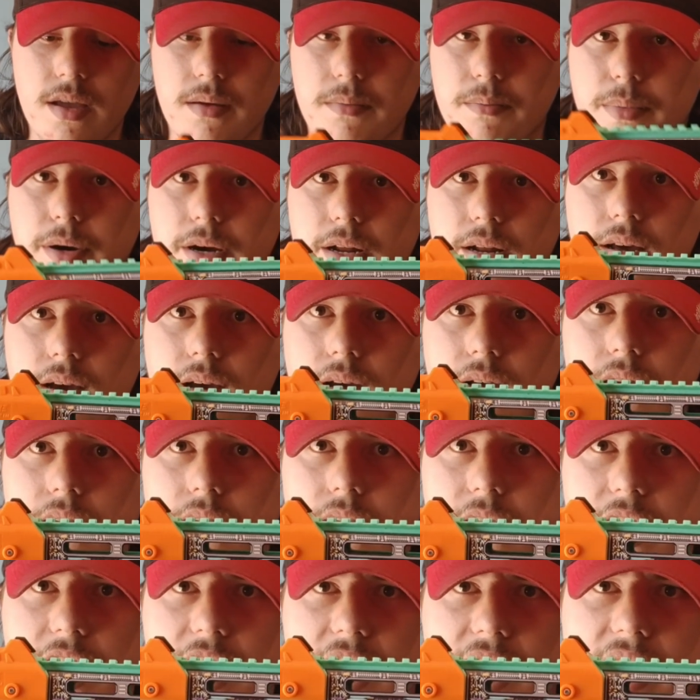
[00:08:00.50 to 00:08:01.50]
But
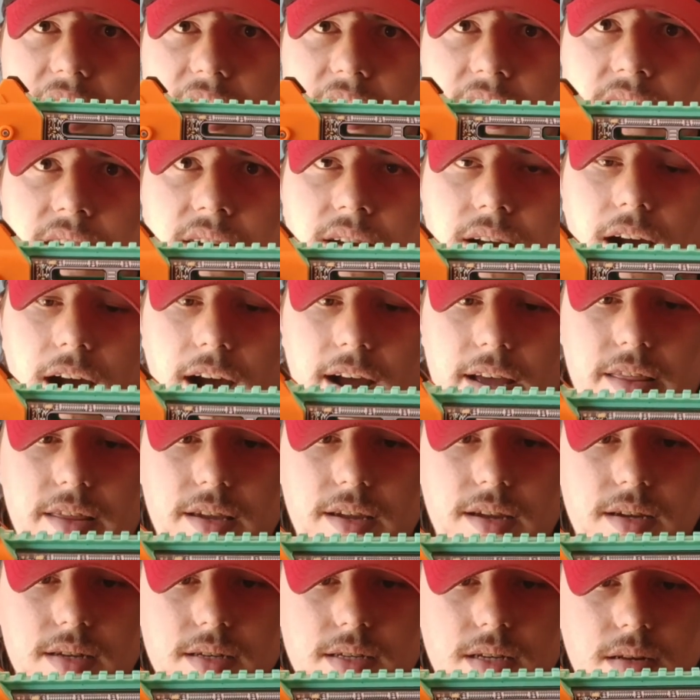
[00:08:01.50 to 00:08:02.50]
yeah, I
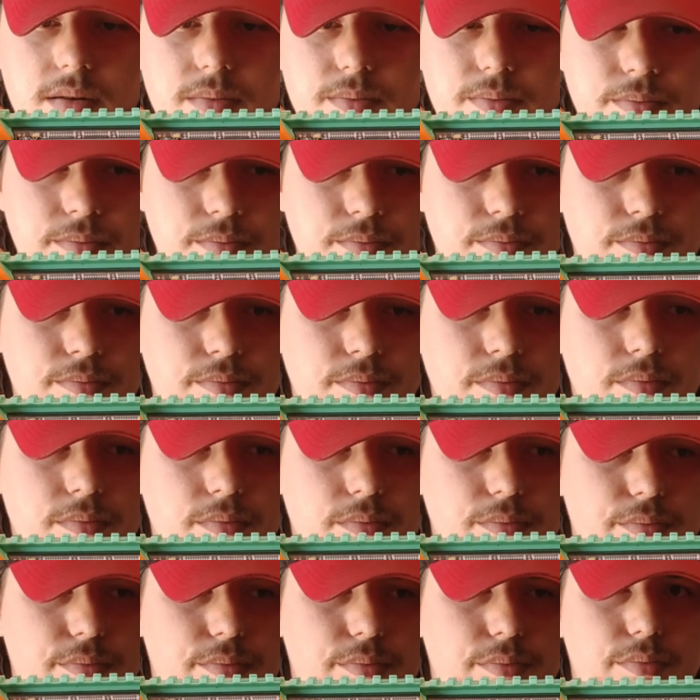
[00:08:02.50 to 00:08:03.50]
think it did
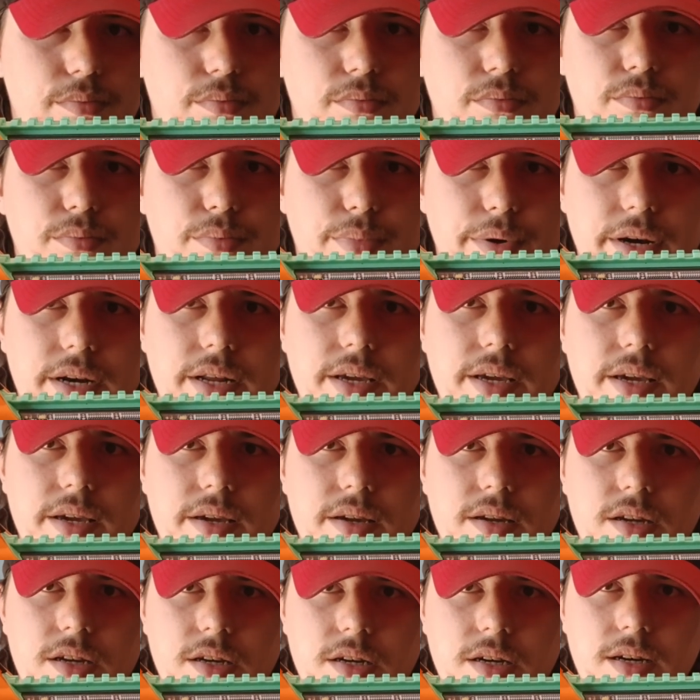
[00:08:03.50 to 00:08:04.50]

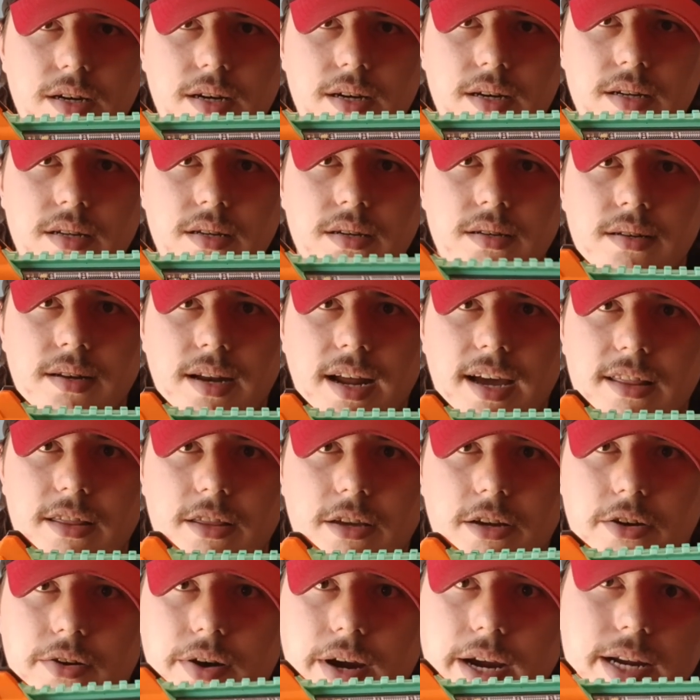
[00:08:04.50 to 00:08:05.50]
pretty good. Not
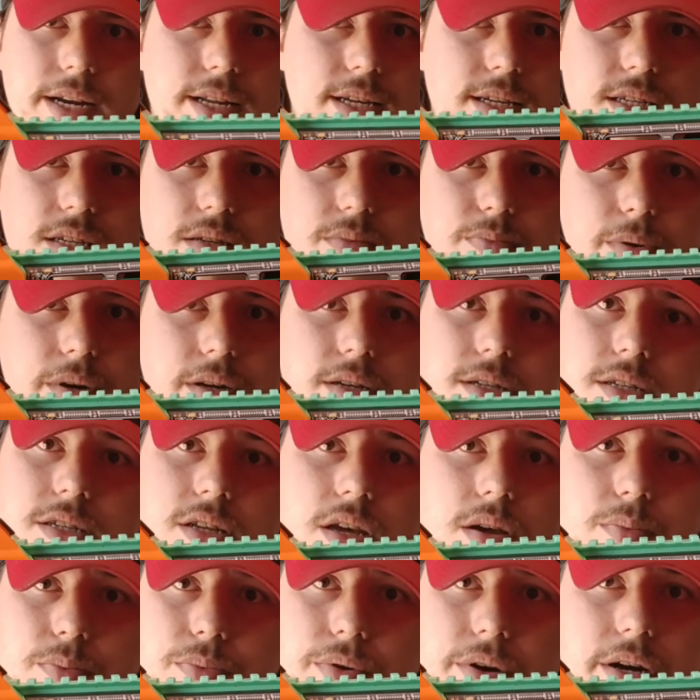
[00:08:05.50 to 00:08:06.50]
the greatest, but
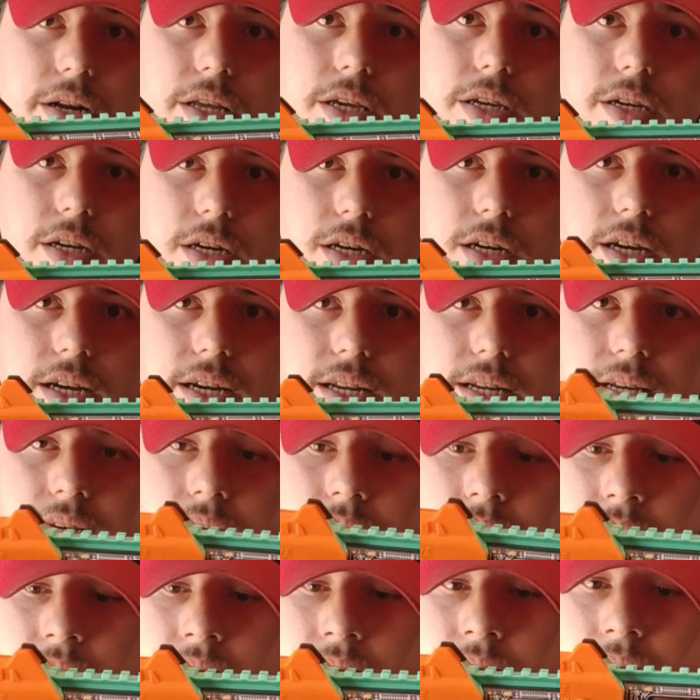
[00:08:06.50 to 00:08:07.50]
still pretty good.
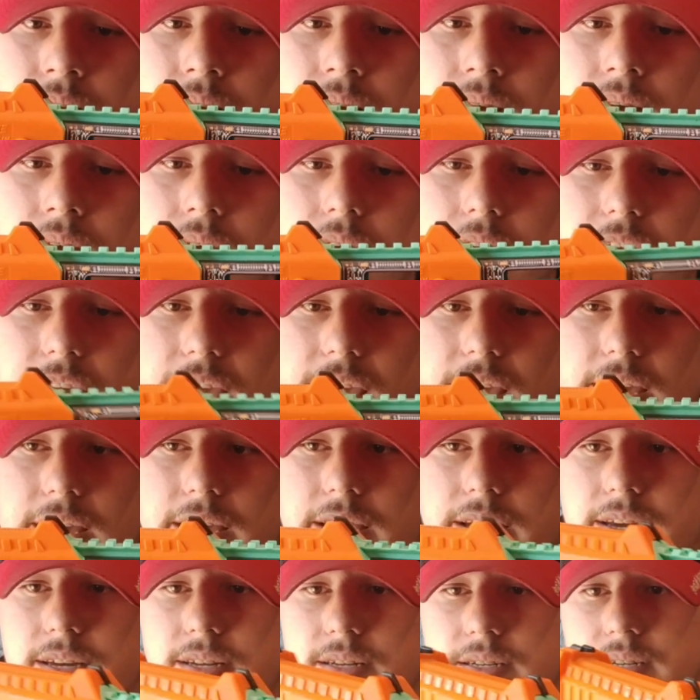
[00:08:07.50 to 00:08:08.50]

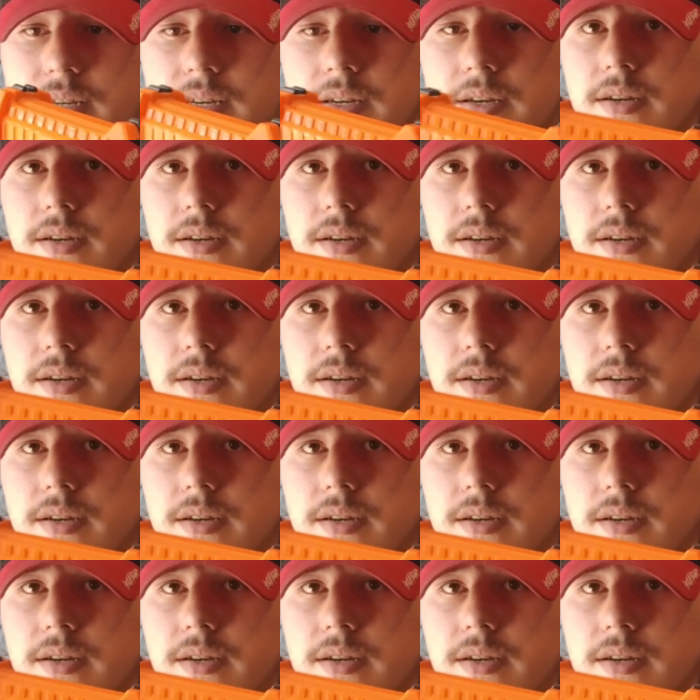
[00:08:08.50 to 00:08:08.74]
And